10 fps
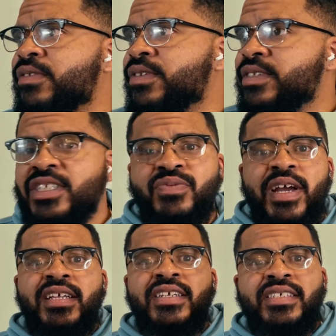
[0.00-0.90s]
Just
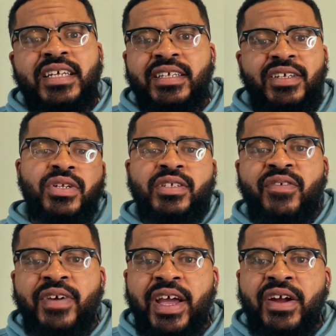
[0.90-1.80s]
regular shit. Go to the
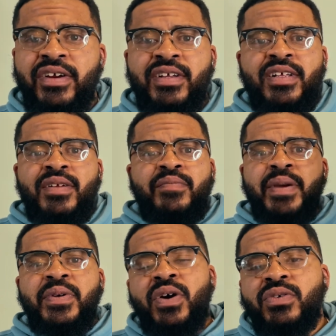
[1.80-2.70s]
fair,
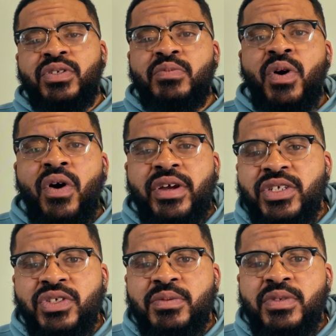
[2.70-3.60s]
maybe go to the mall,
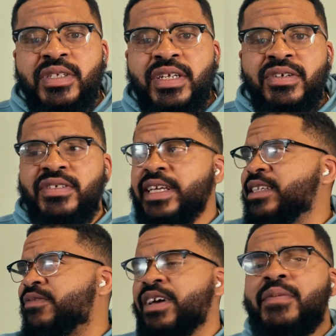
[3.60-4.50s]
get you some sneakers, take
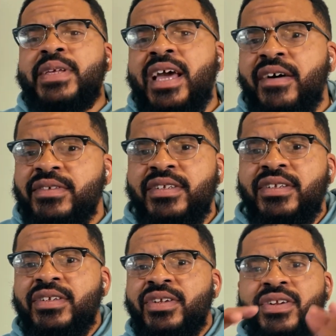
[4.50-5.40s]
the family out
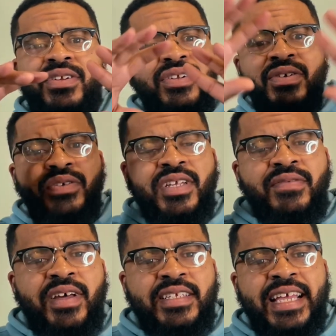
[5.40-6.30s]
and do
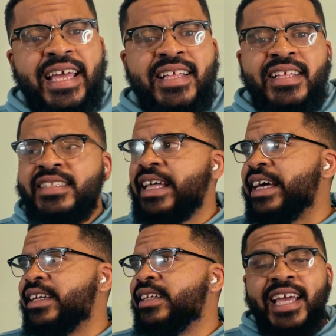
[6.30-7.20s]
stuff like that.
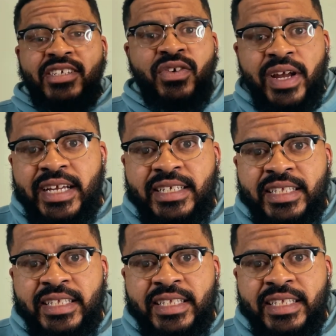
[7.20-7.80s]
Like, it's crazy.